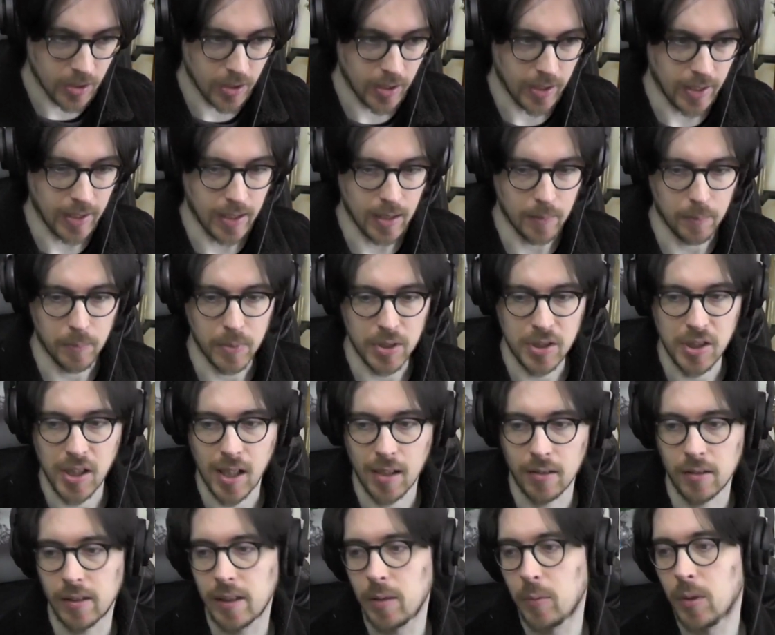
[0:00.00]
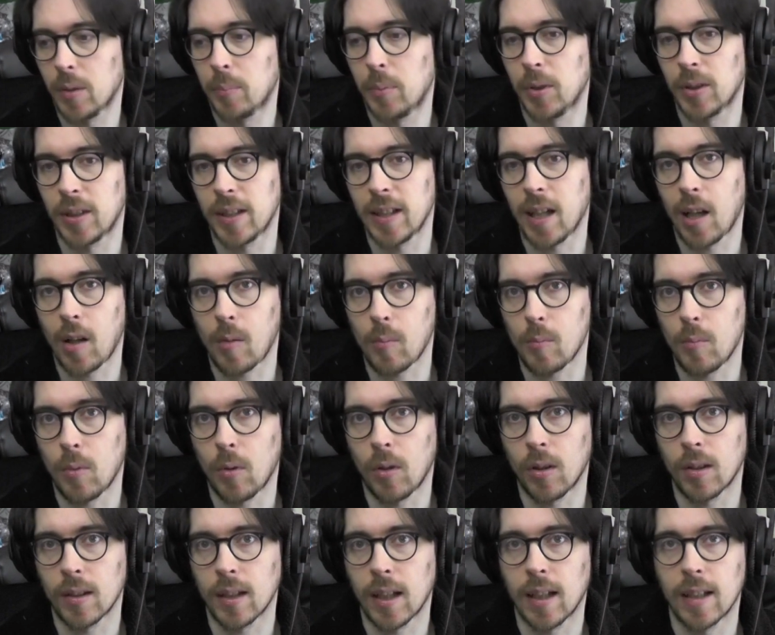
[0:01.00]
but generally when I put the album
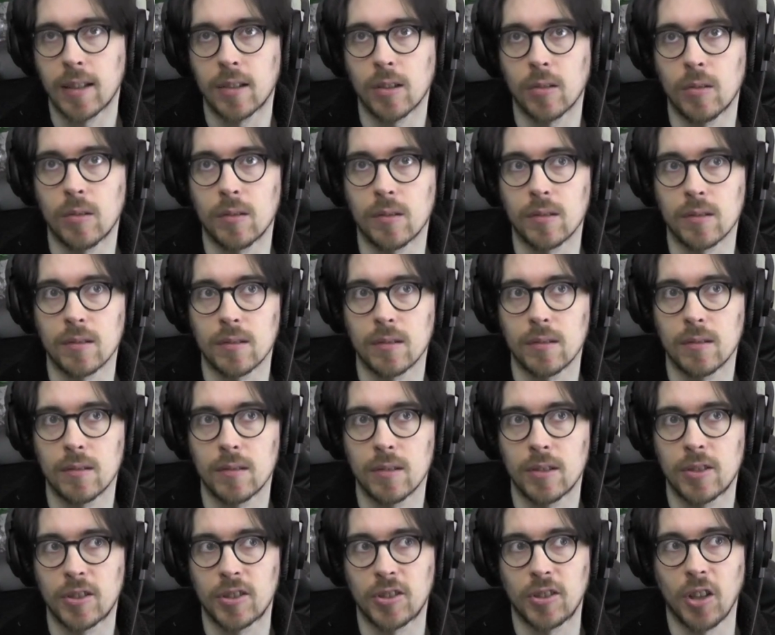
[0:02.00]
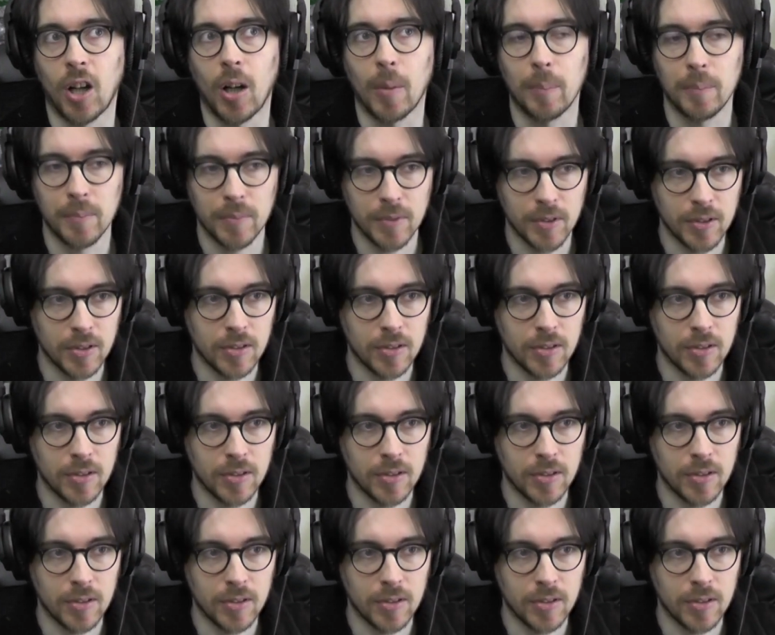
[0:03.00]
on, I don't stop